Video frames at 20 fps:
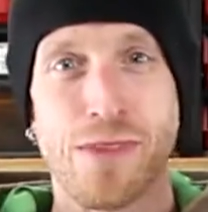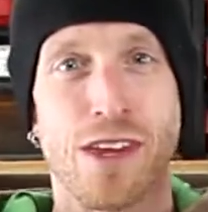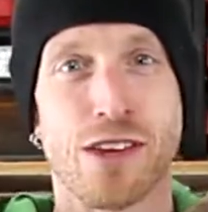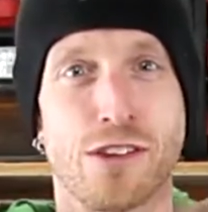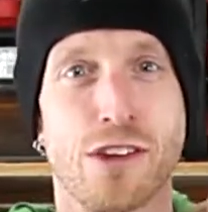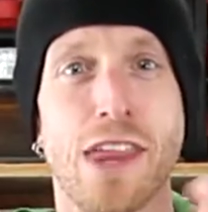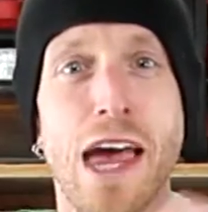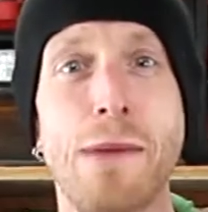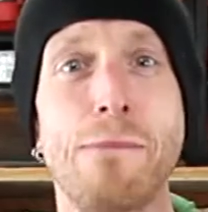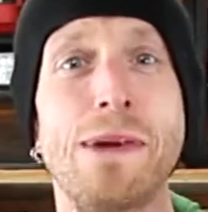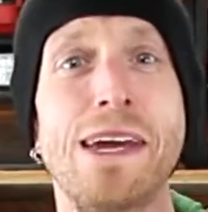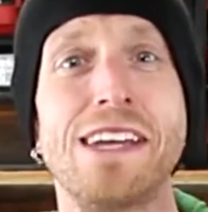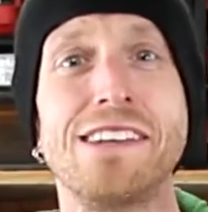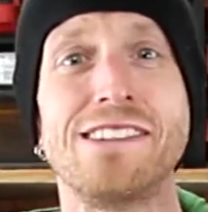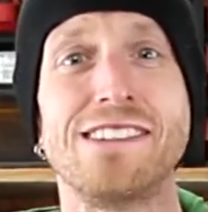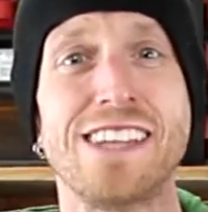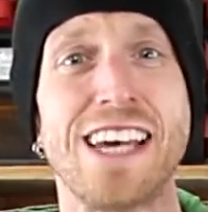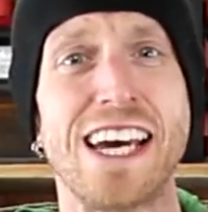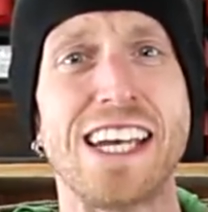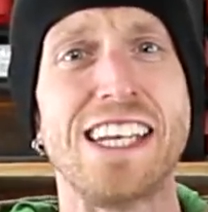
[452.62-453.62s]
So that being
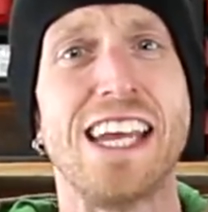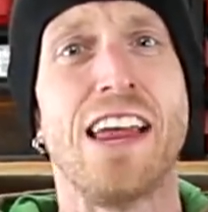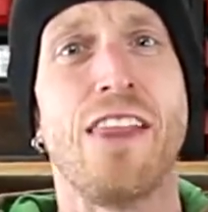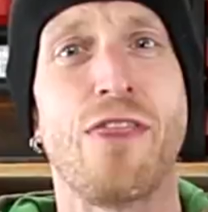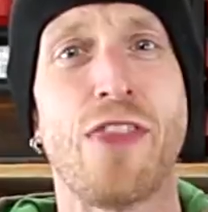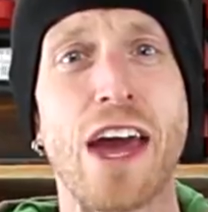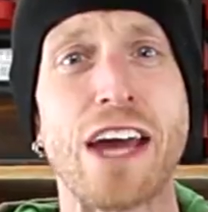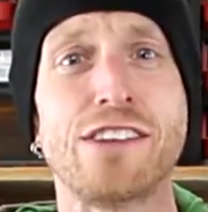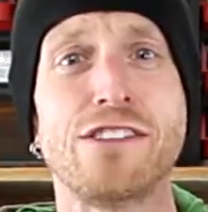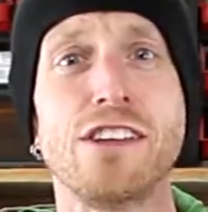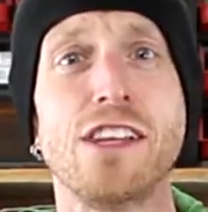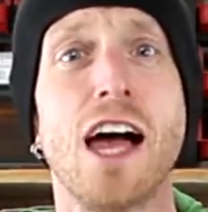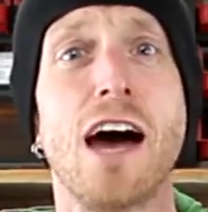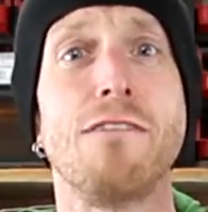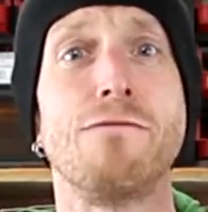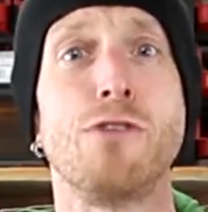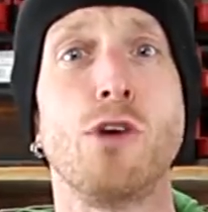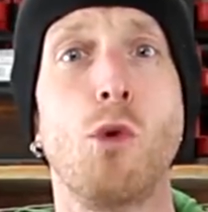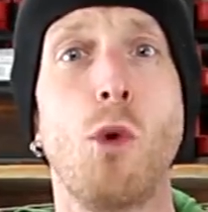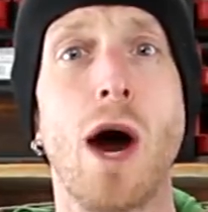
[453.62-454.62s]
said, thanks a
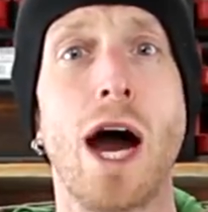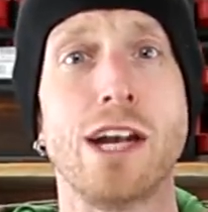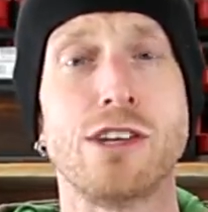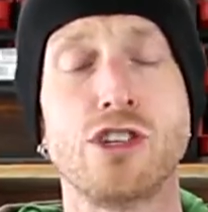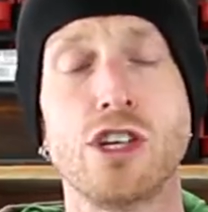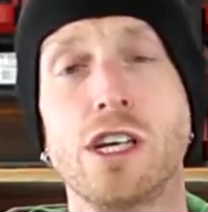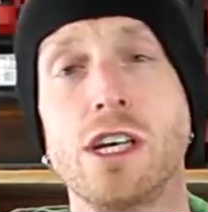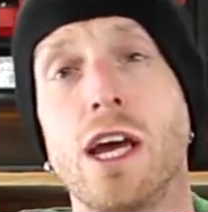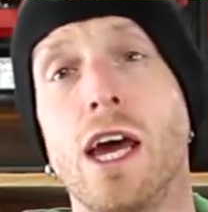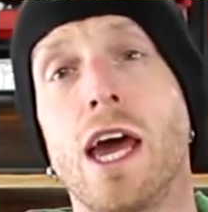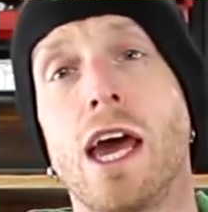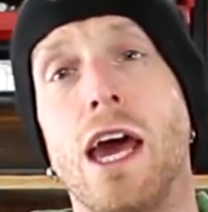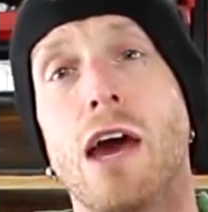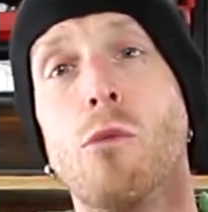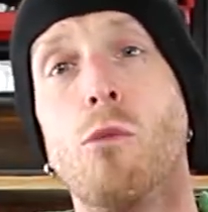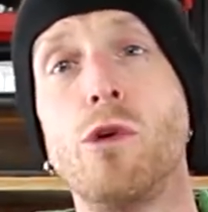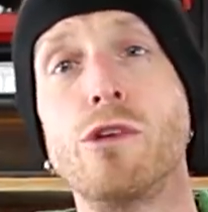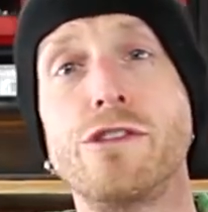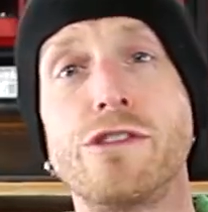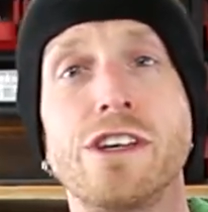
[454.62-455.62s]
lot for watching,
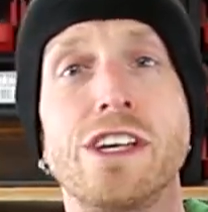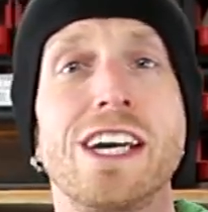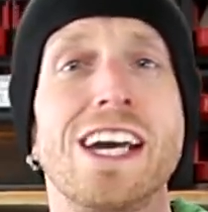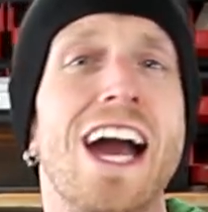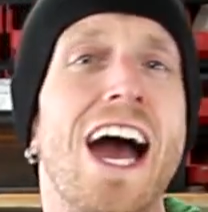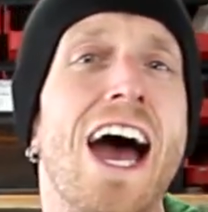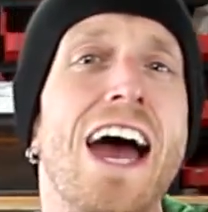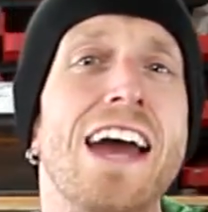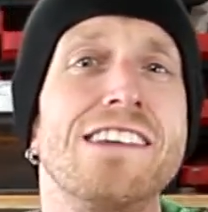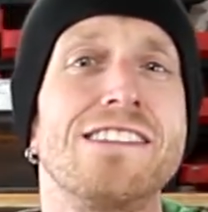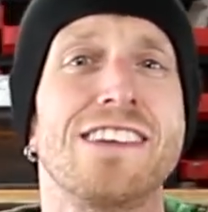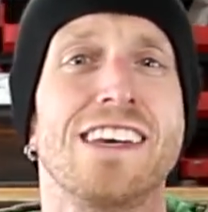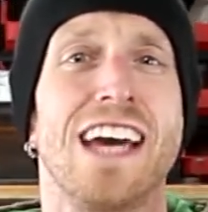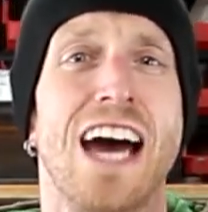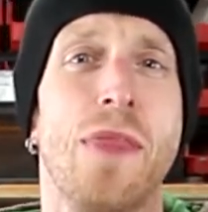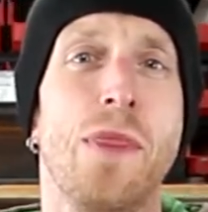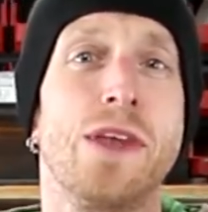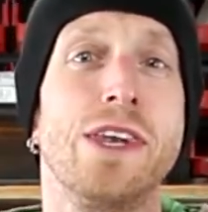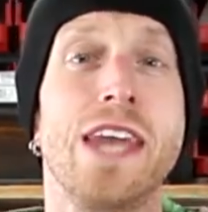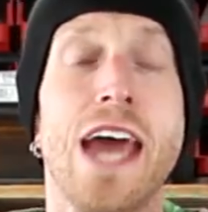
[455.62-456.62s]
and we'll see you guys
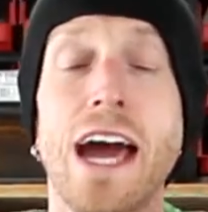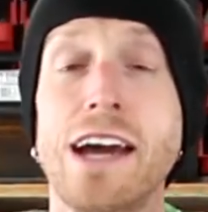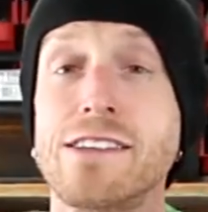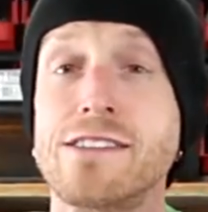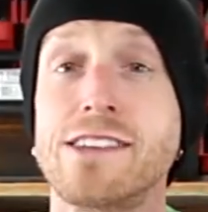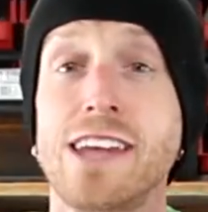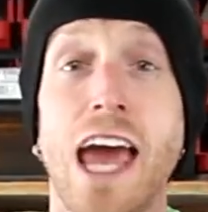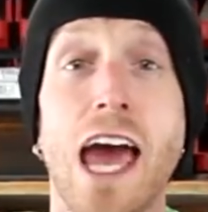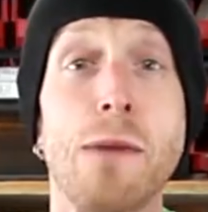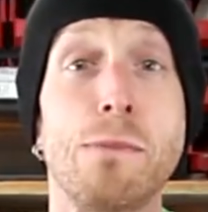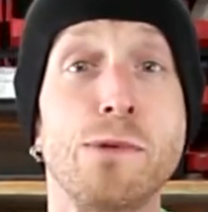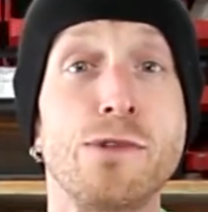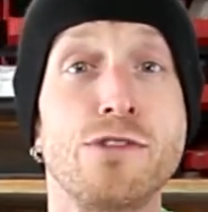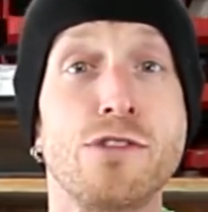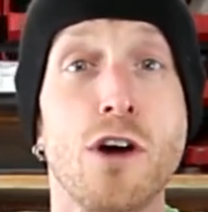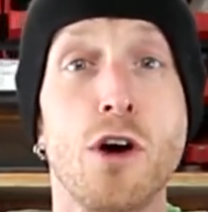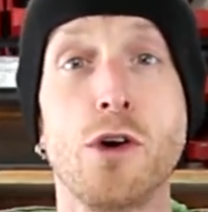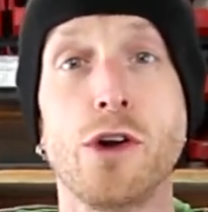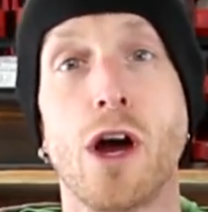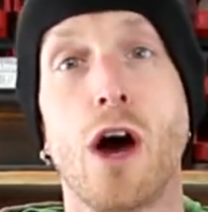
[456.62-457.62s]
on the next
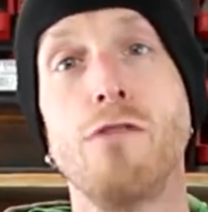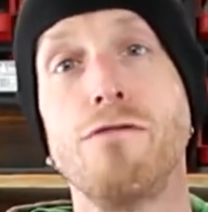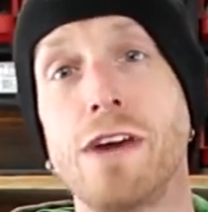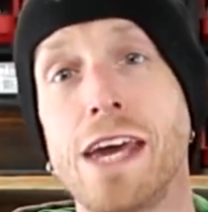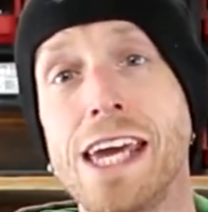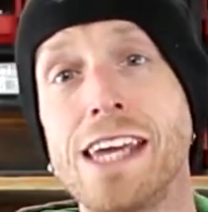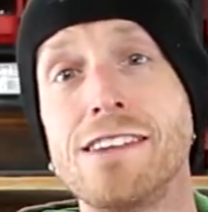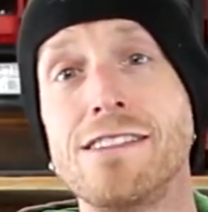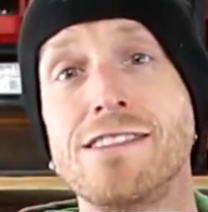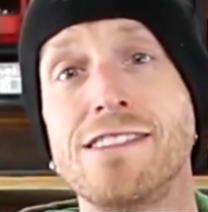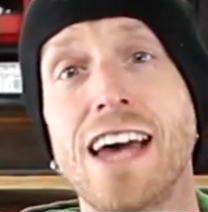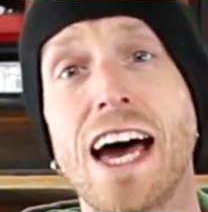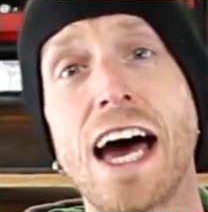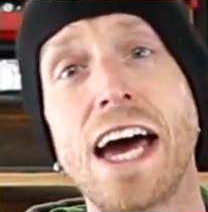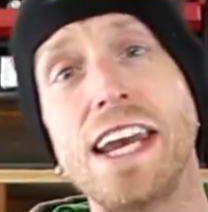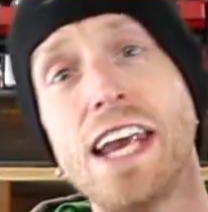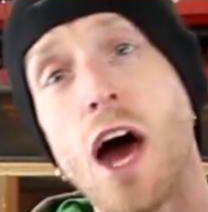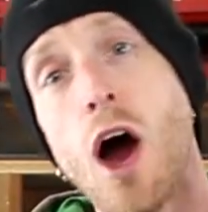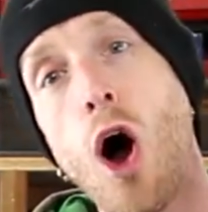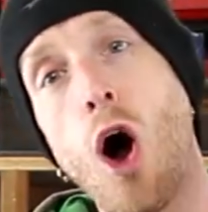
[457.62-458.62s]
episode of
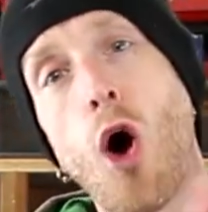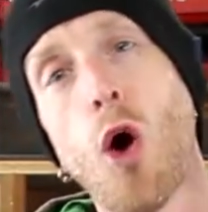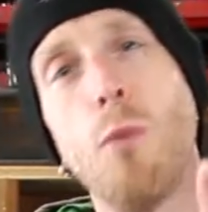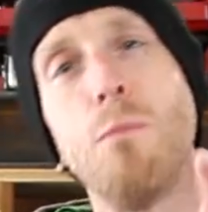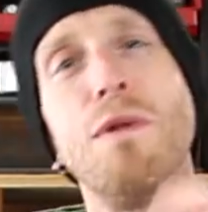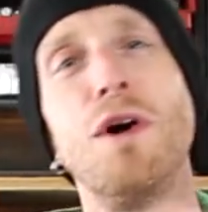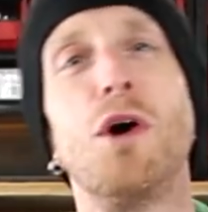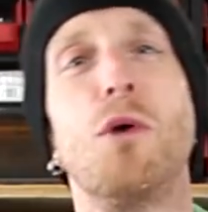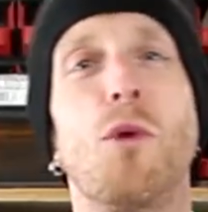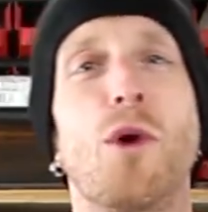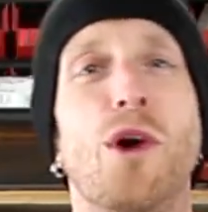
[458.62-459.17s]
Inside Home Built